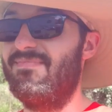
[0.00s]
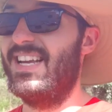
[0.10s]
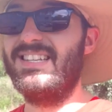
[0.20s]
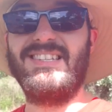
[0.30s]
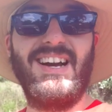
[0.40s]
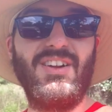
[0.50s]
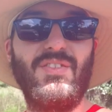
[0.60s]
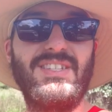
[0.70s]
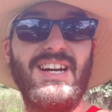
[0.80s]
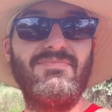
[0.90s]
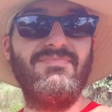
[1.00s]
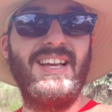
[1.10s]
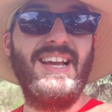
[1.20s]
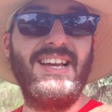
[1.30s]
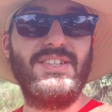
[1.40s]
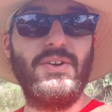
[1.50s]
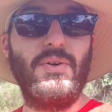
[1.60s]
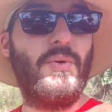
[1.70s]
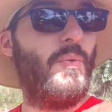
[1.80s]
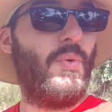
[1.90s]
inside all the time.
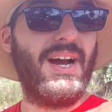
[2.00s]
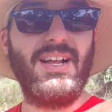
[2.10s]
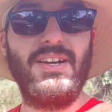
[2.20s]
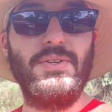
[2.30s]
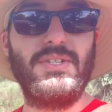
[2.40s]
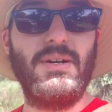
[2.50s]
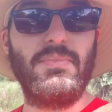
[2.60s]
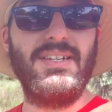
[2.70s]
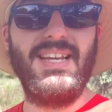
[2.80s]
So why not do something